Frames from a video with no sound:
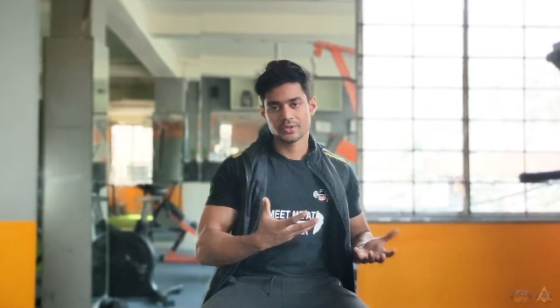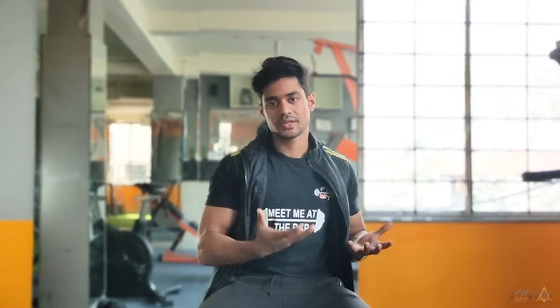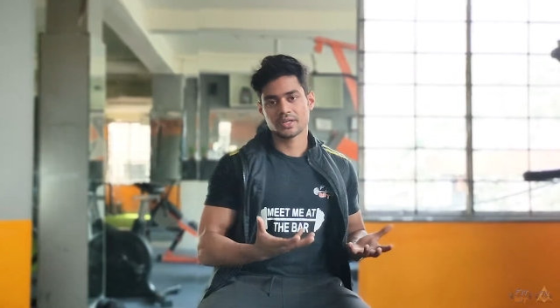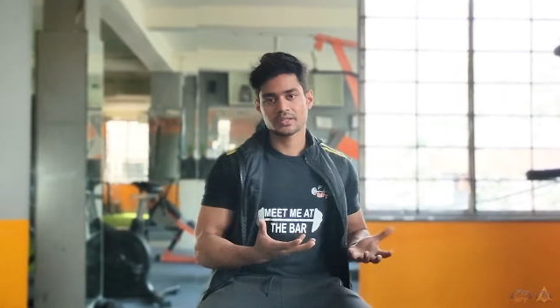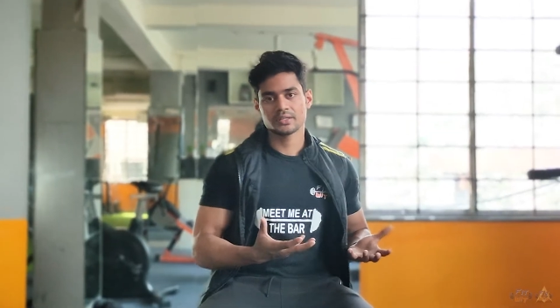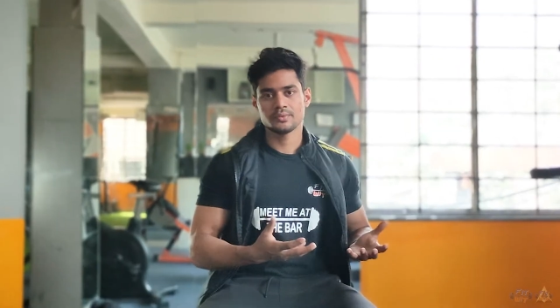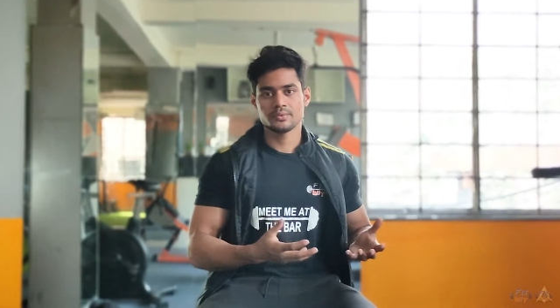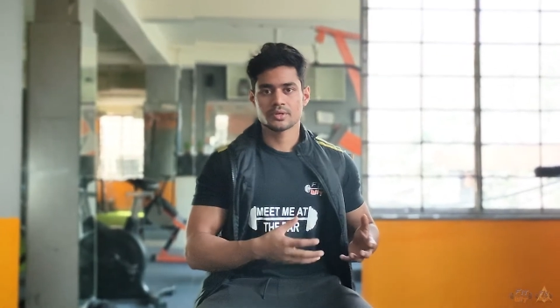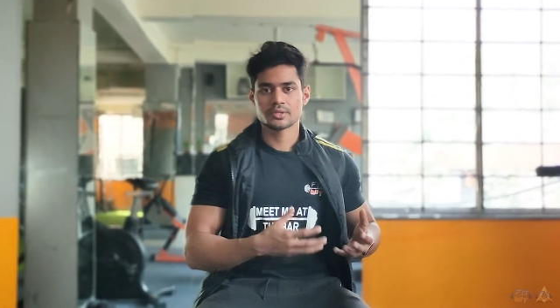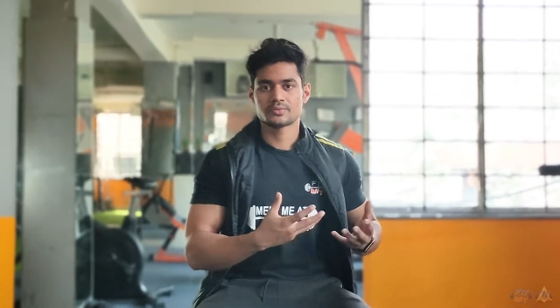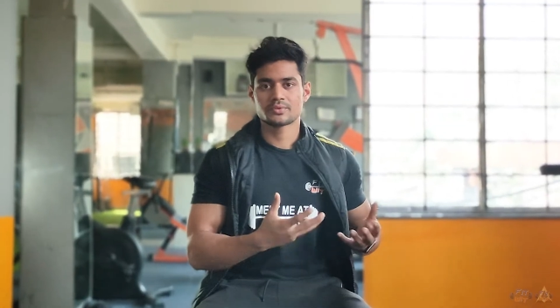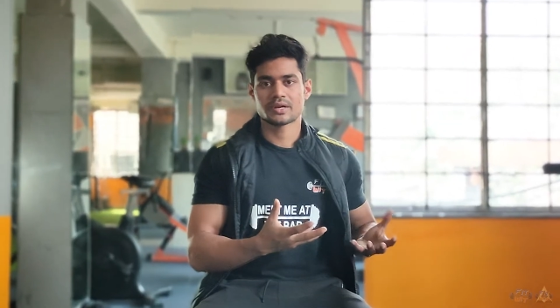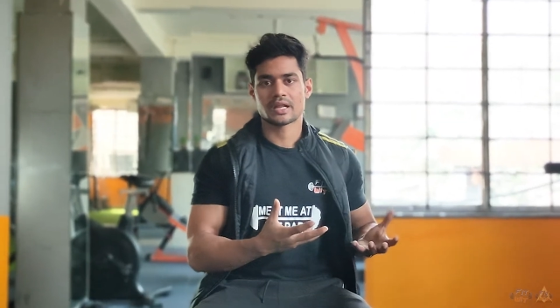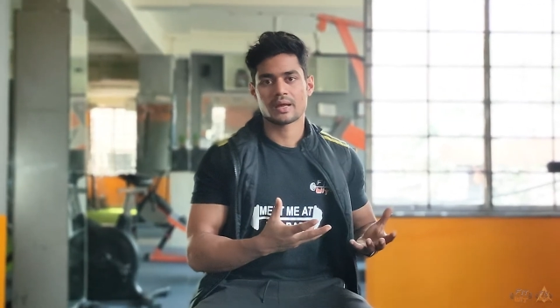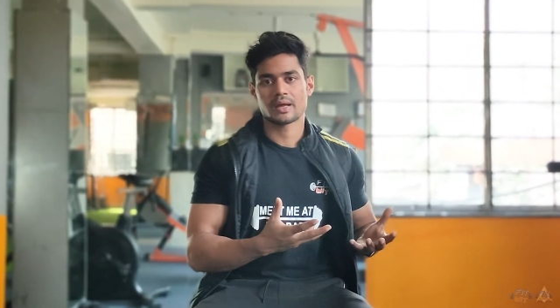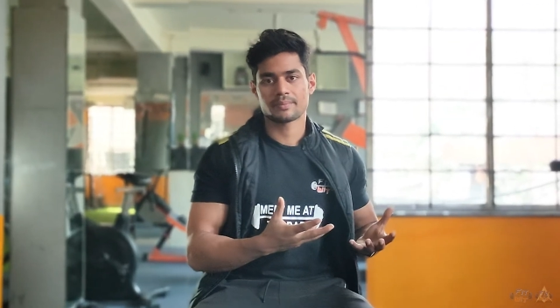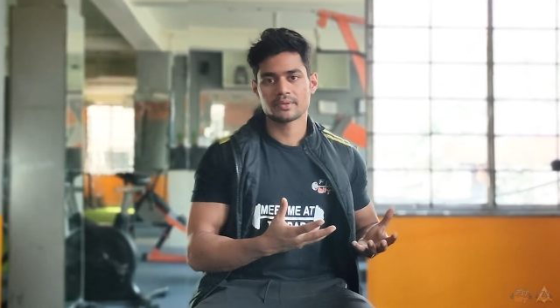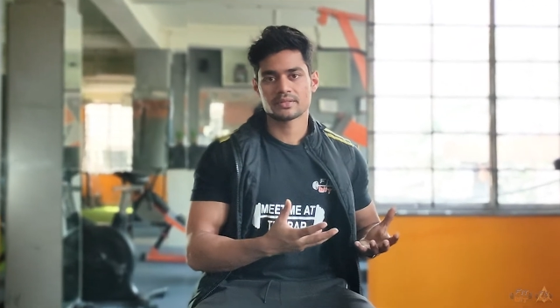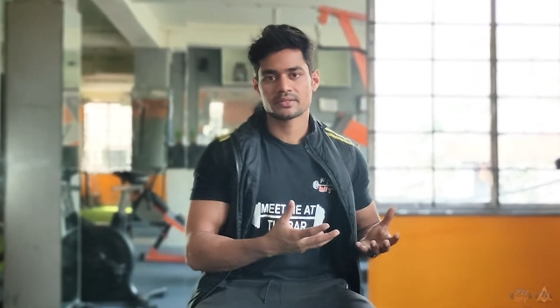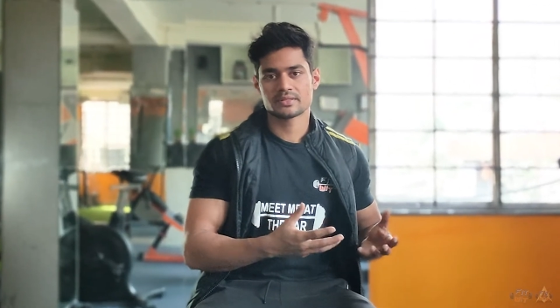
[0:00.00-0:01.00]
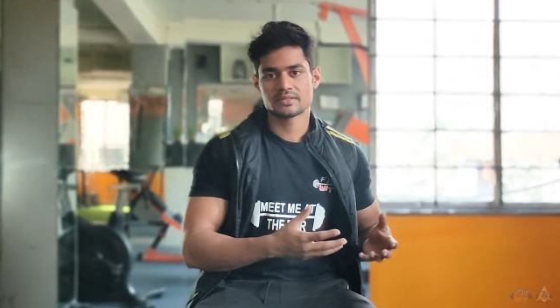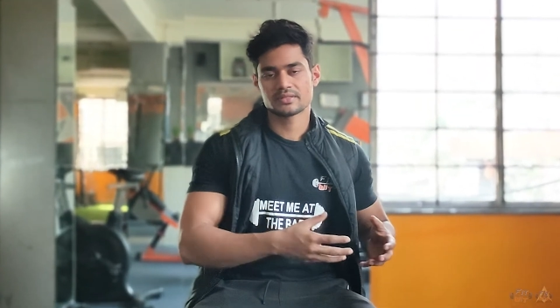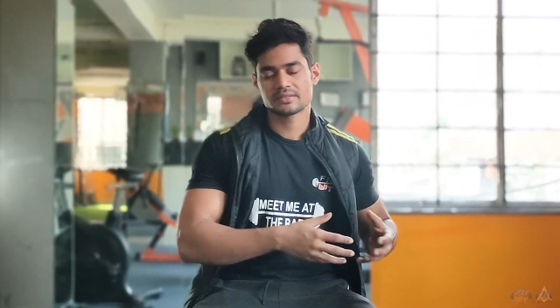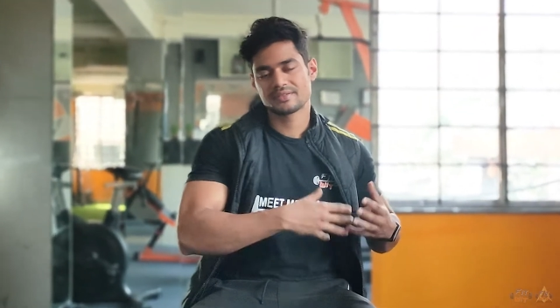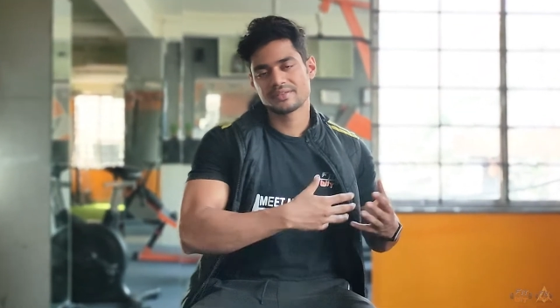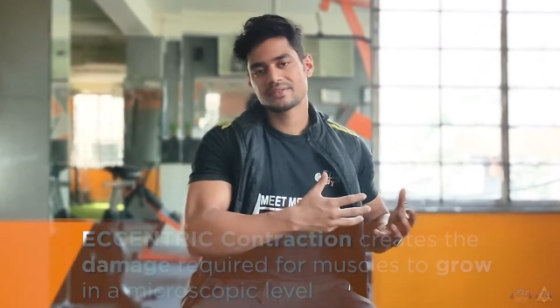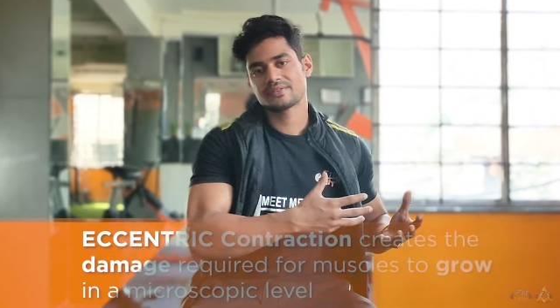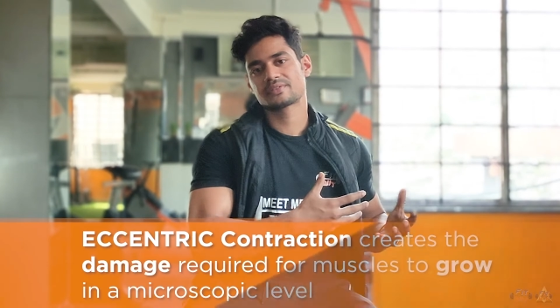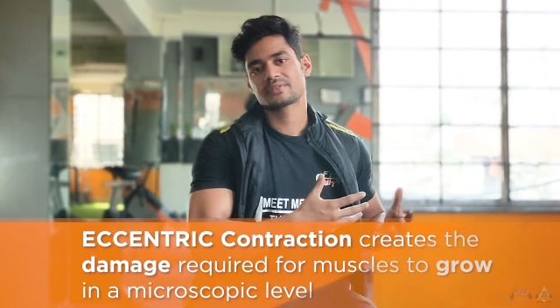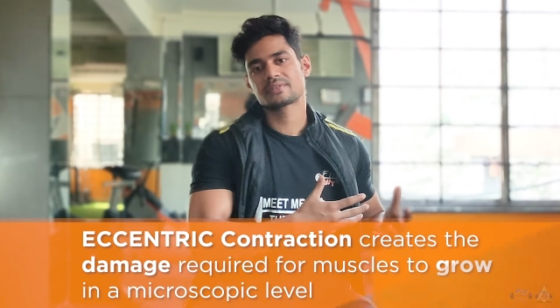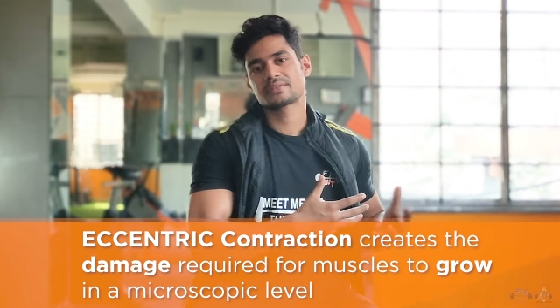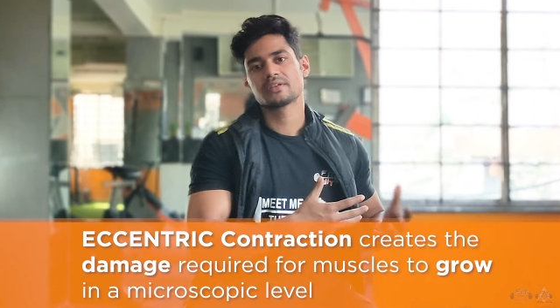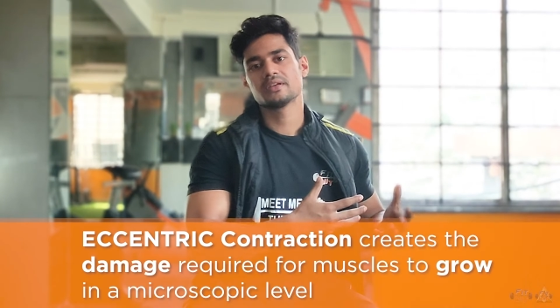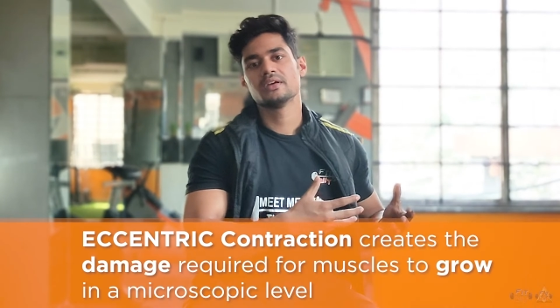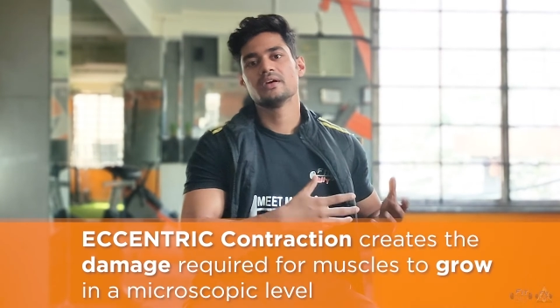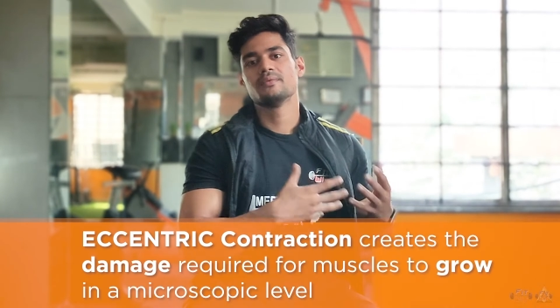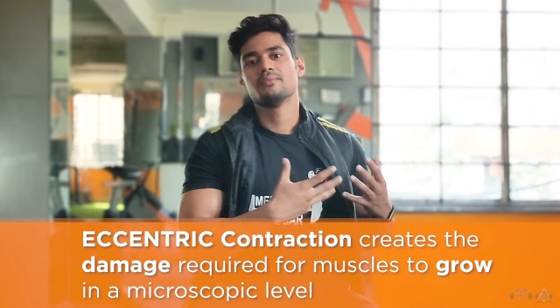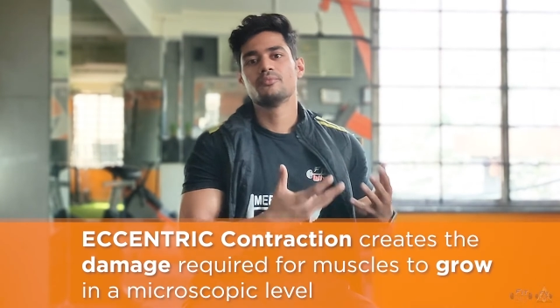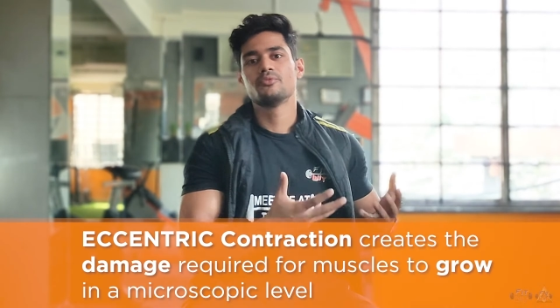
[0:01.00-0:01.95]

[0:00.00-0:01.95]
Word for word: in other words, what happens is this